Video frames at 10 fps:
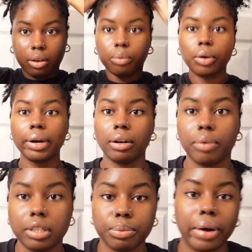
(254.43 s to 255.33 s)
We're going to
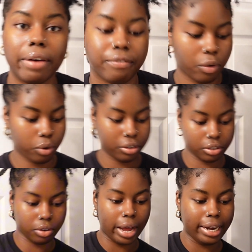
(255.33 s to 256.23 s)
Greensboro at 4,
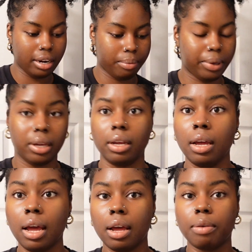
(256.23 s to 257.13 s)
so I need to
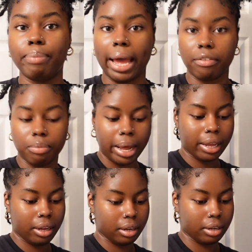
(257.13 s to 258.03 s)
be back from
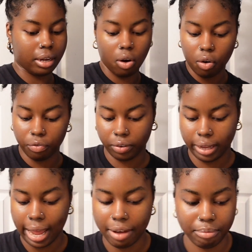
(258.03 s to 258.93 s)
IKEA,
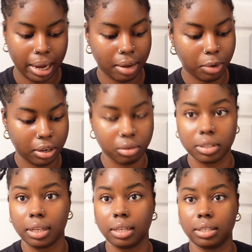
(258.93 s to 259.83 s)
hopefully have my windows
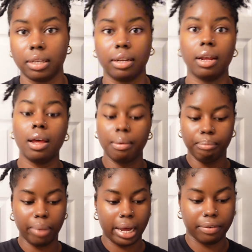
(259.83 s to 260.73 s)
tinted
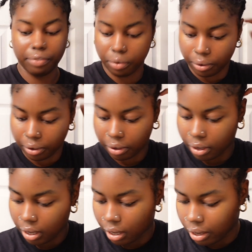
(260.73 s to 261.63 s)
by 4.
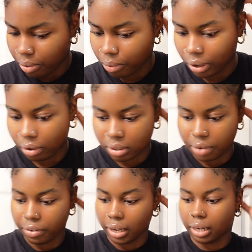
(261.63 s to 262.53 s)
What else? I
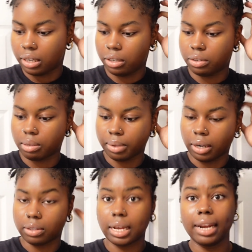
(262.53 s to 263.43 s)
feel like I need to do something
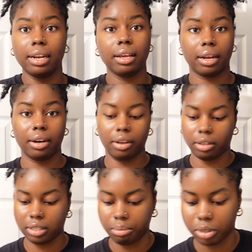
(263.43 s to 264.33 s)
else. I need to get
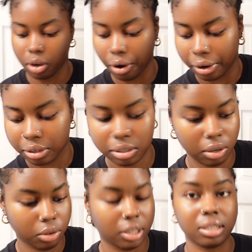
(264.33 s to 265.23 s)
another Sims card.
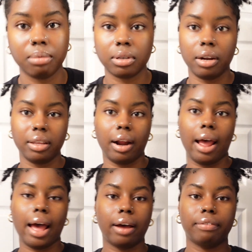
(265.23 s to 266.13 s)
So the Sims card that I
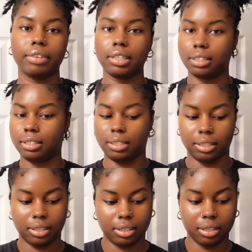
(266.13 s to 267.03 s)
have
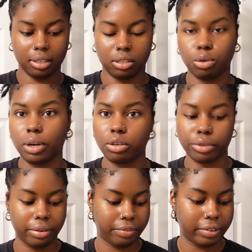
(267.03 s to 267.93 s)
is the
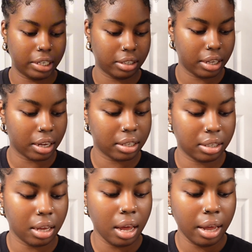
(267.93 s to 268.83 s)
256
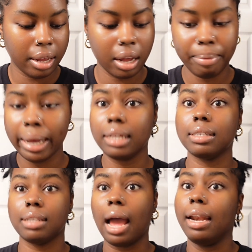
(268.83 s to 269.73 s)

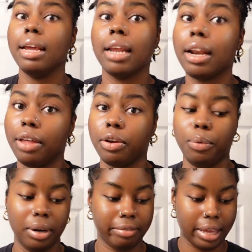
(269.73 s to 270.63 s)
gigabytes. I need another
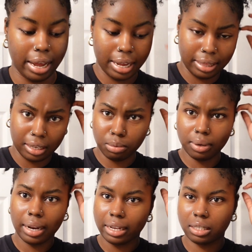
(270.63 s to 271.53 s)
one of that. And this
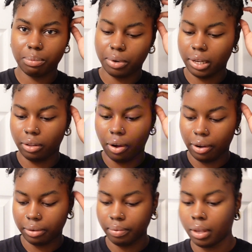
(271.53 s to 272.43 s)
one lasted pretty
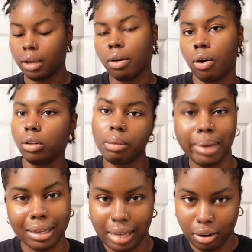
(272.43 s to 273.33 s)
long, only
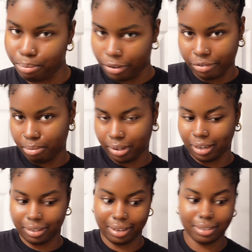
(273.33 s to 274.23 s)
because I don't be filming
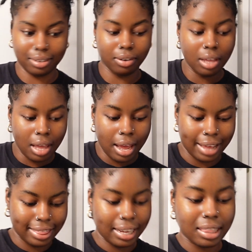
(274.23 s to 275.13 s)
like that. So
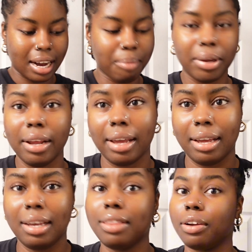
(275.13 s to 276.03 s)
I think that I'm gonna
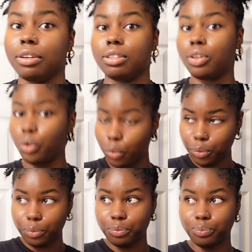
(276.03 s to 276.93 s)
get either 2,